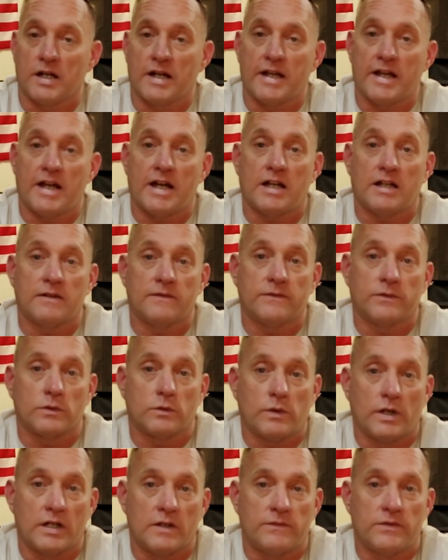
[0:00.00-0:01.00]
I have
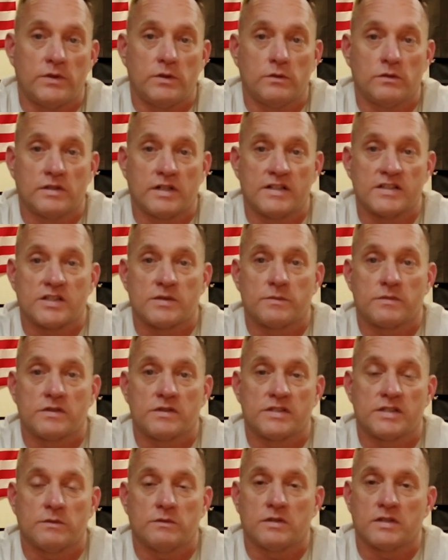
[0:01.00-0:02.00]
quite a few
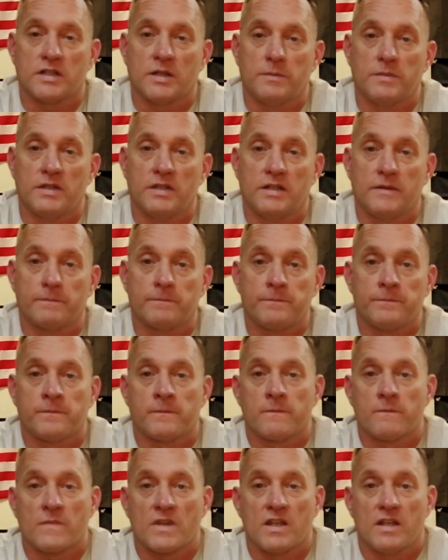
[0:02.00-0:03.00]
customers that will come in
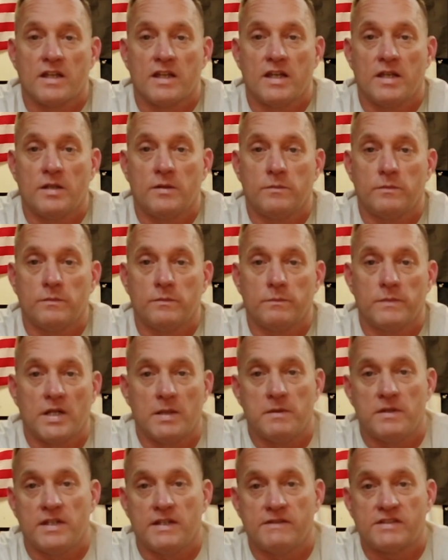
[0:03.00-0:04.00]
and
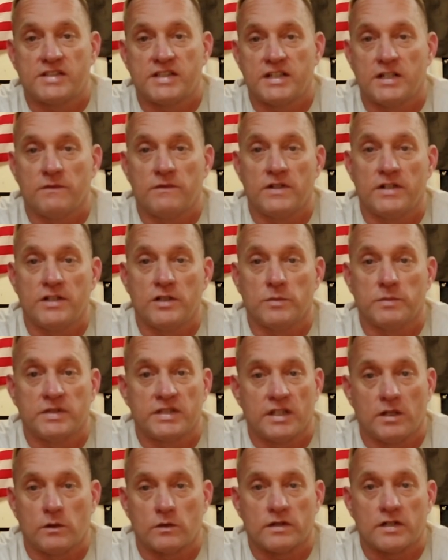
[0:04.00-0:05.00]
maybe they've seen a video,
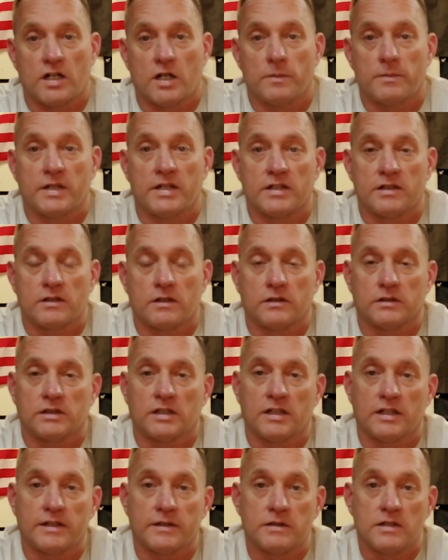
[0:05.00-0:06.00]
but they don't comment it
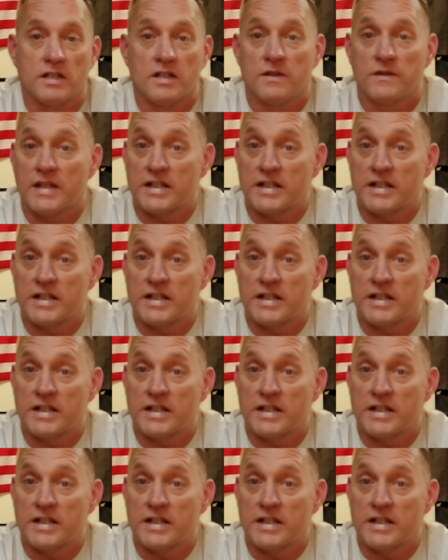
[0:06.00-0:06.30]
online.